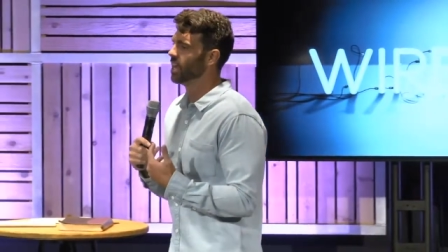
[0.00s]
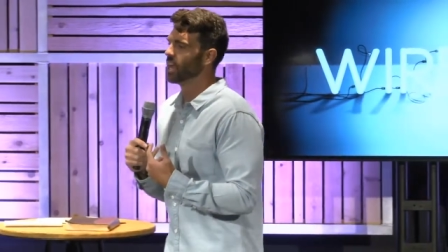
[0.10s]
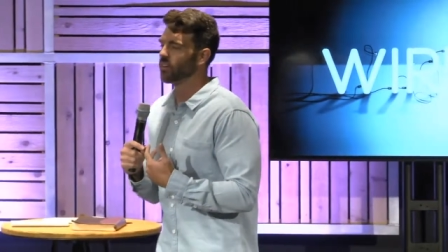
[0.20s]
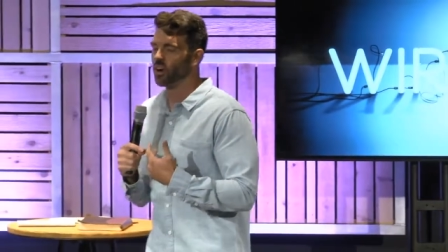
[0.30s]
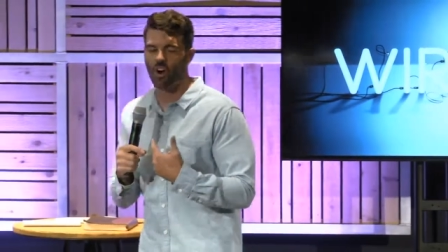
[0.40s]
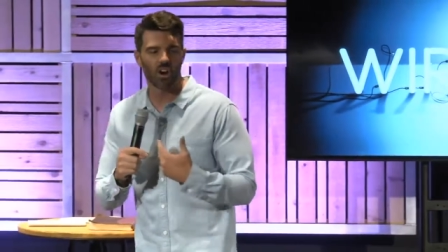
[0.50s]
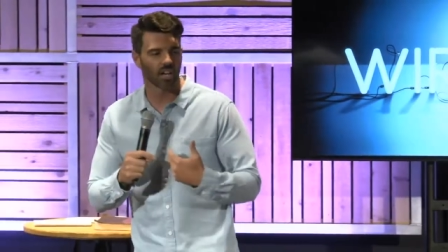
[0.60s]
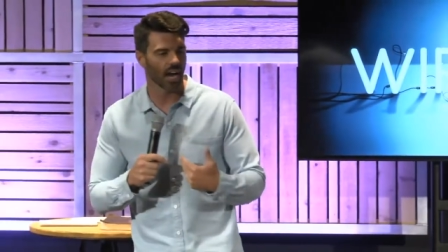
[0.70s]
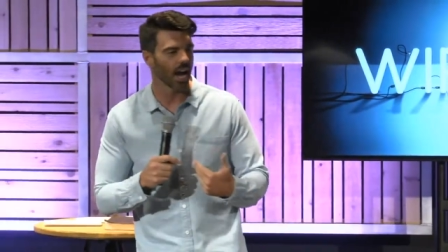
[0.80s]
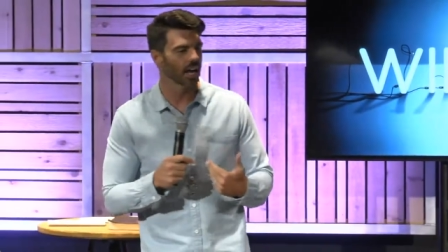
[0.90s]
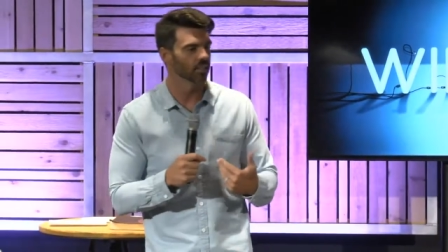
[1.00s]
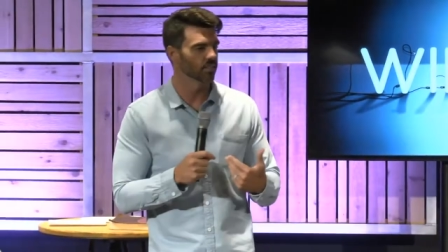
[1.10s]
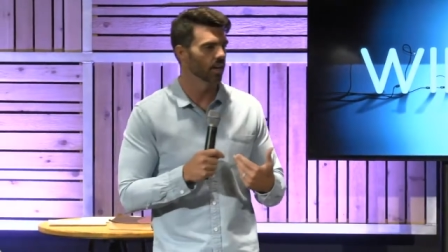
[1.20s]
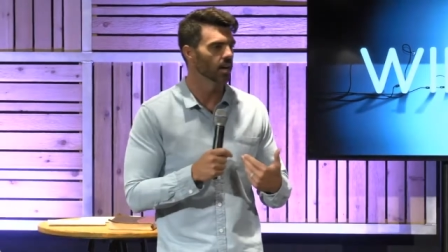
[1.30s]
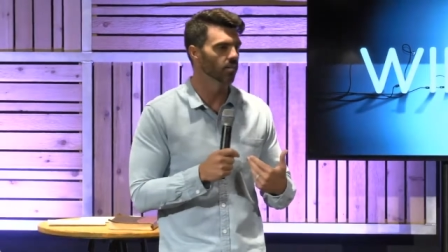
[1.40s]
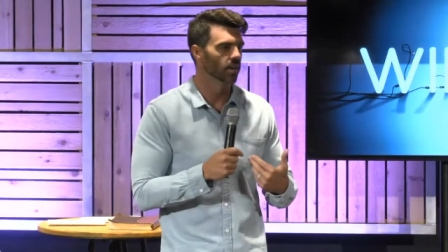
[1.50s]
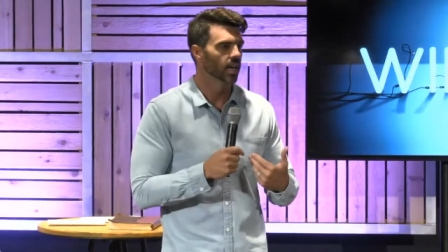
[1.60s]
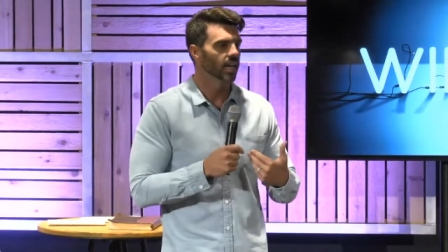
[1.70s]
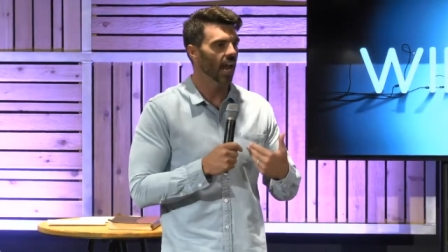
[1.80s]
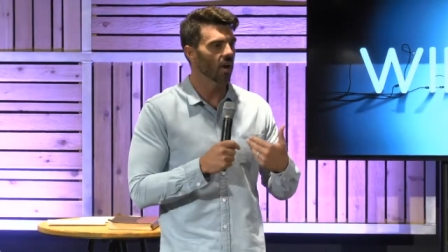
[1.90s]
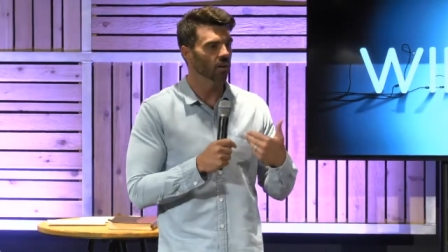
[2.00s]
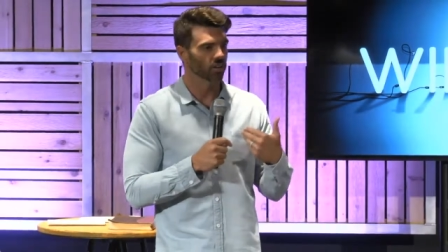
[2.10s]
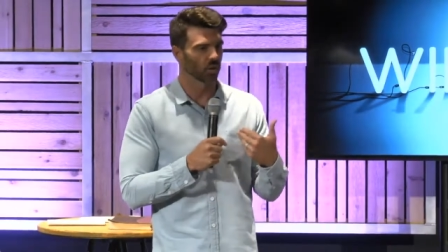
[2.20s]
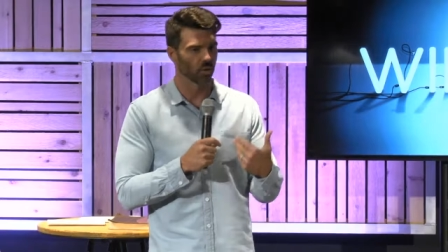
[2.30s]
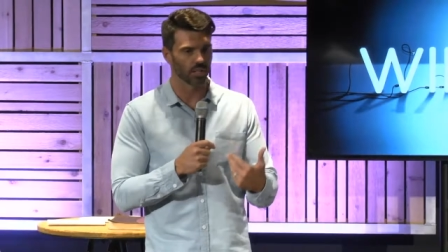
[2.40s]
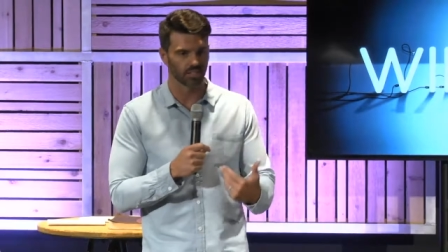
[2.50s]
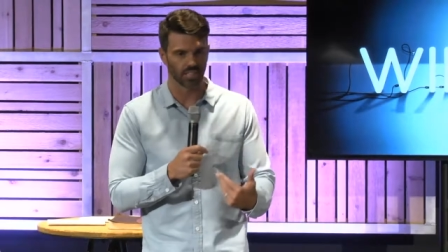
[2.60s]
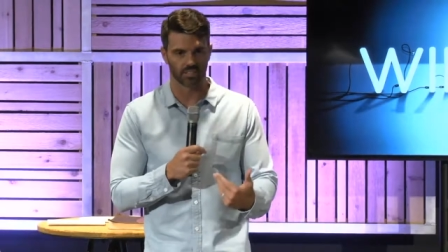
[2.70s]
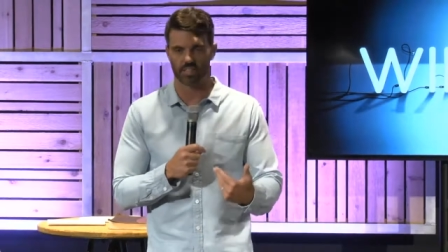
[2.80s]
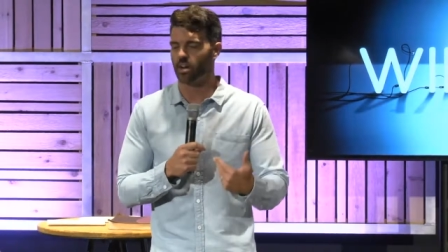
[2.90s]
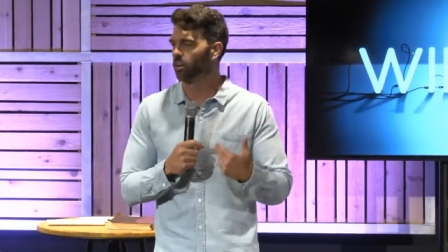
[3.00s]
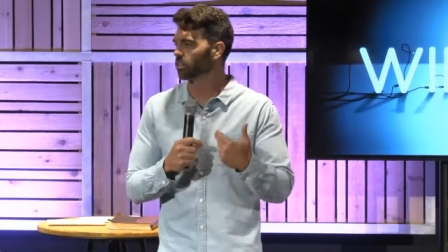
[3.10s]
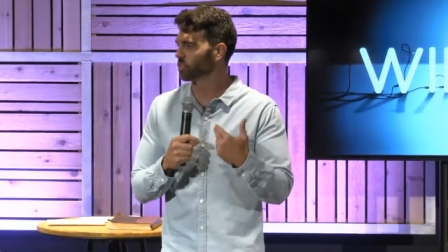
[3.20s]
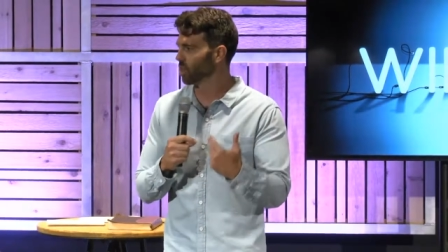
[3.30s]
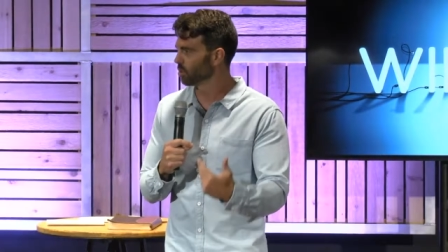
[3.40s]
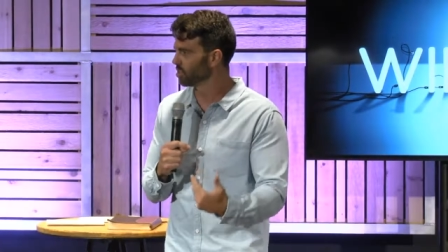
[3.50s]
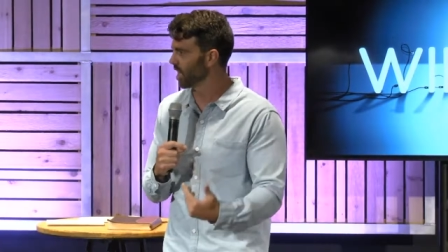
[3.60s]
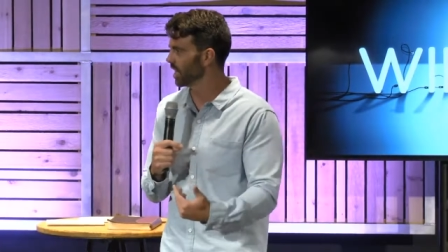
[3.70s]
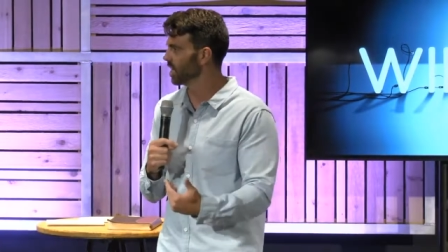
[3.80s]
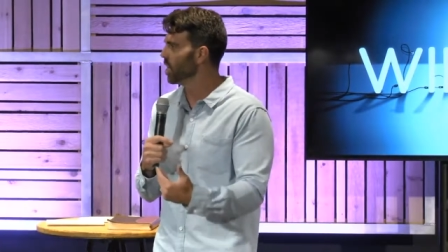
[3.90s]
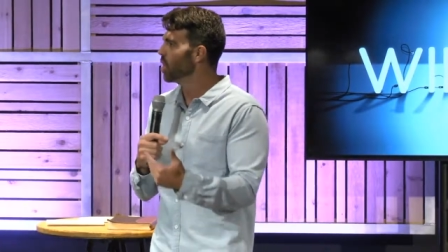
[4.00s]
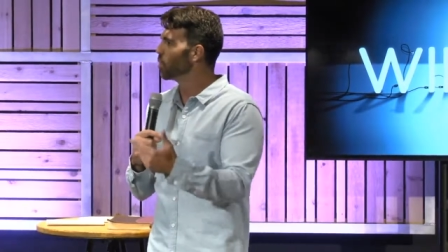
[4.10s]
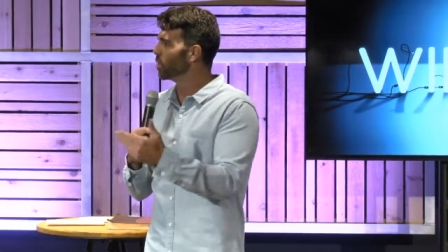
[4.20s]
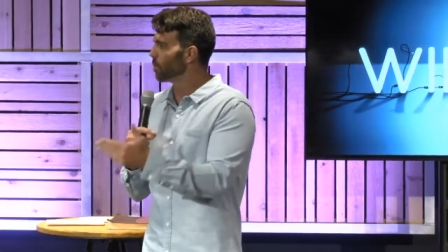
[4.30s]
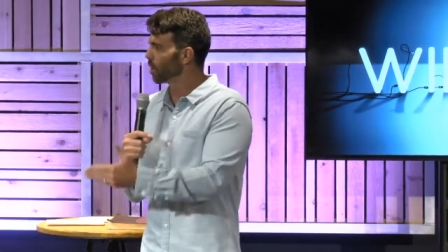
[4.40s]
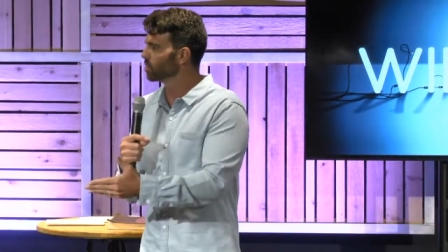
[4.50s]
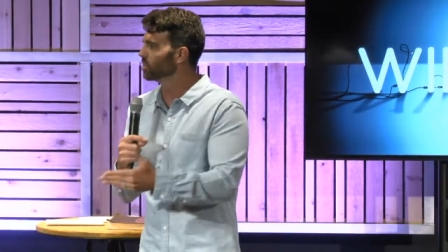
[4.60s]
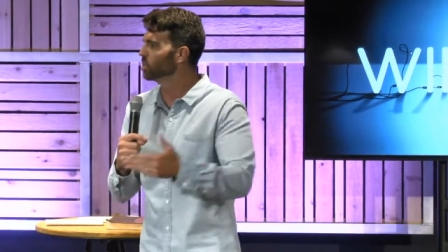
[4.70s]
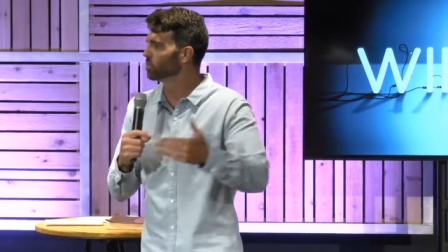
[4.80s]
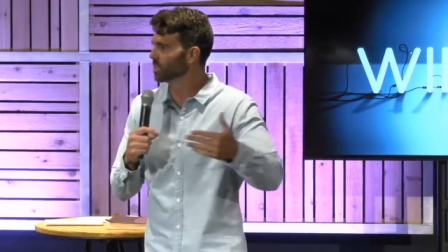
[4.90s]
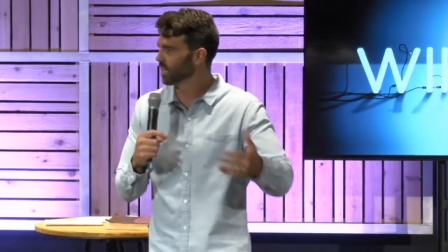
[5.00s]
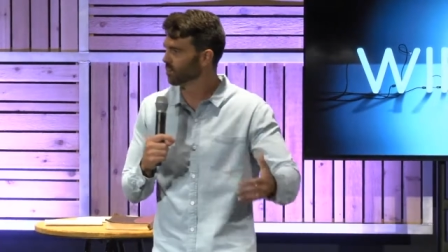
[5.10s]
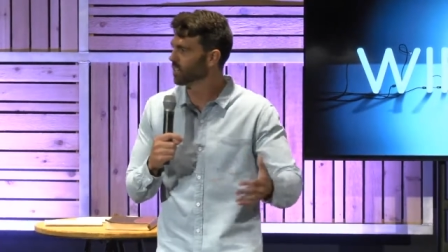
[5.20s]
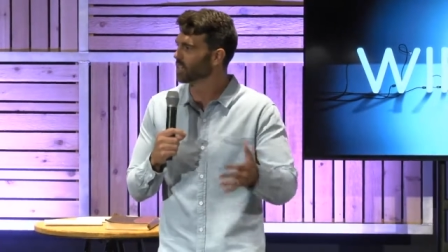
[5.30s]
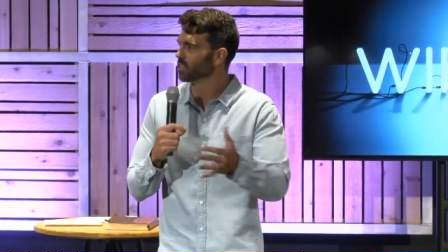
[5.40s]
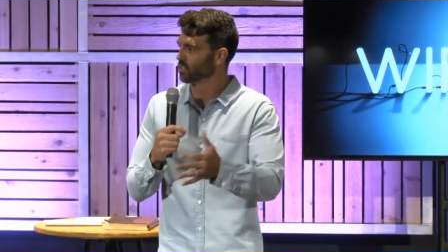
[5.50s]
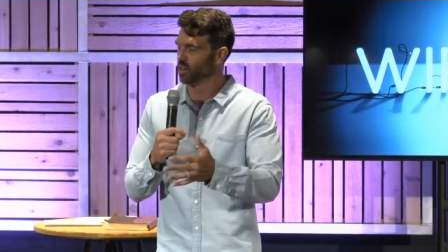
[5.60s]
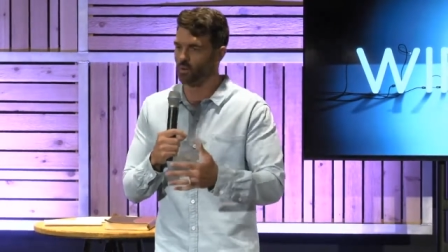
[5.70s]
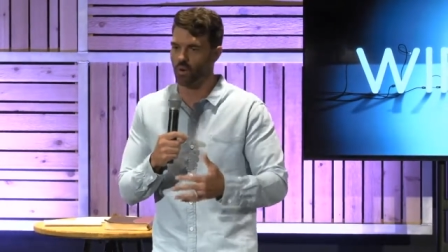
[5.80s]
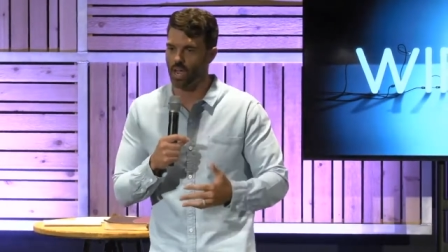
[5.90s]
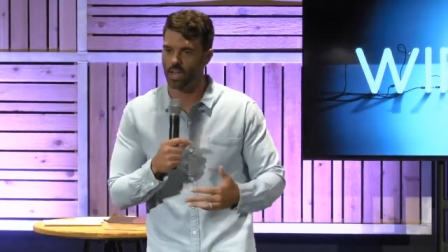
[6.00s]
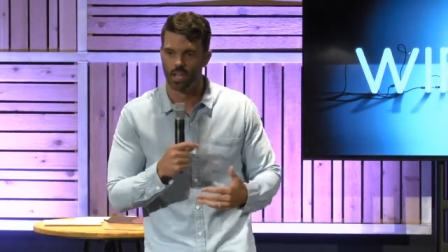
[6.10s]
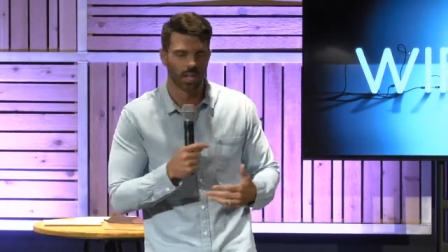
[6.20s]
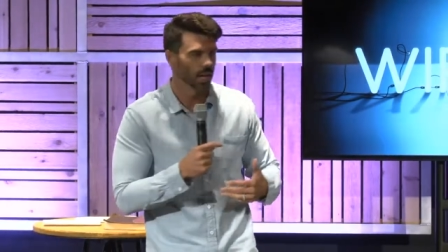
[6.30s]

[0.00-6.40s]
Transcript: there are all kinds of characteristics that are associated with a person who's gifted in a certain way. In